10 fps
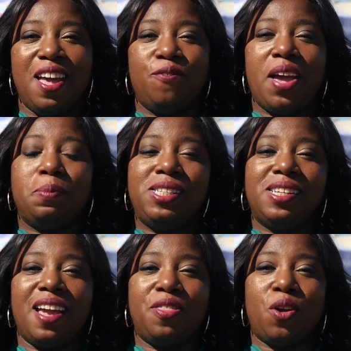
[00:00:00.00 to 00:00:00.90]
Families
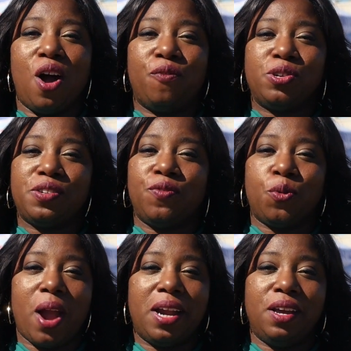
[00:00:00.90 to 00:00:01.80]
Together offers a
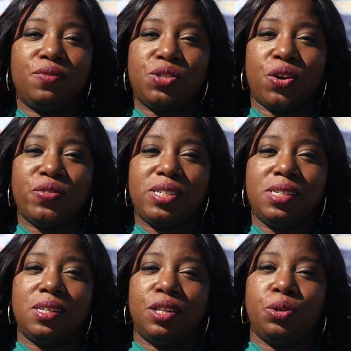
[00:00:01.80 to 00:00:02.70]
variety of
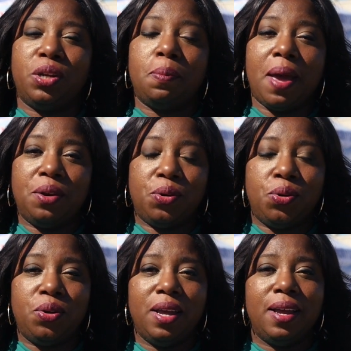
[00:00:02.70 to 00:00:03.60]
services including
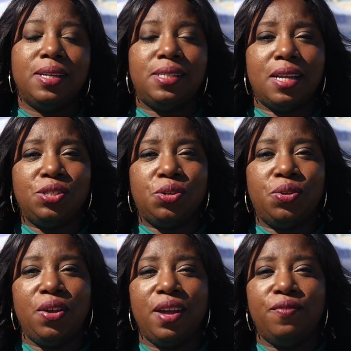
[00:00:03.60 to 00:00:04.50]
medical,
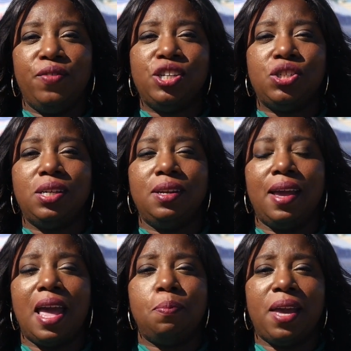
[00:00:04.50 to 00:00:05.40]
dental, vision,
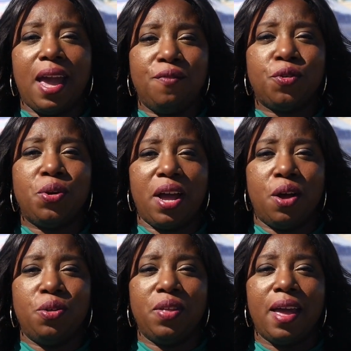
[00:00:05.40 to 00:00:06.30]
and behavioral
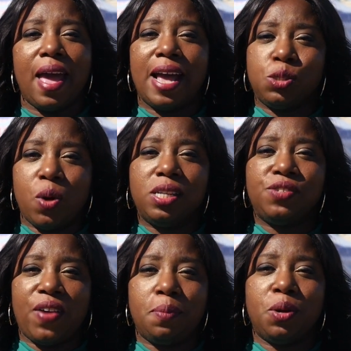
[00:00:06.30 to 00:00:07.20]
health, as well as
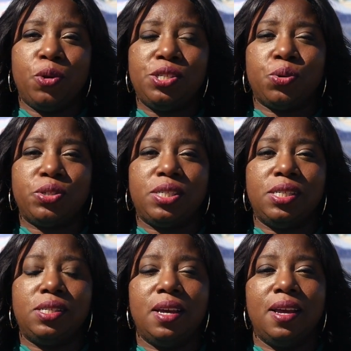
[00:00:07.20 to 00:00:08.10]
family
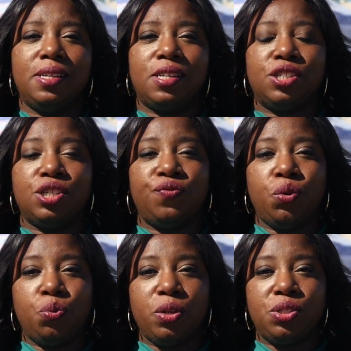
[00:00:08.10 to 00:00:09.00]
resources such as
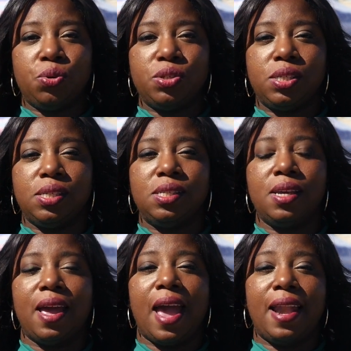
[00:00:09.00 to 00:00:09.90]
food resources
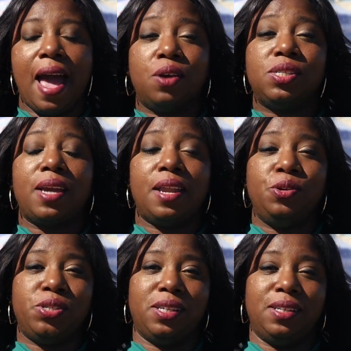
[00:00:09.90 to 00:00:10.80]
and housing and
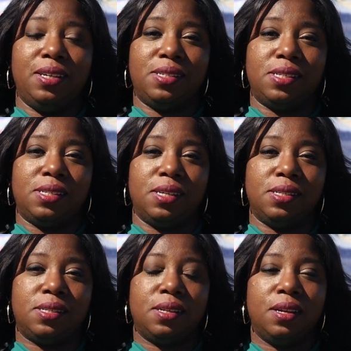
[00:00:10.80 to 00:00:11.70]
utility assistance.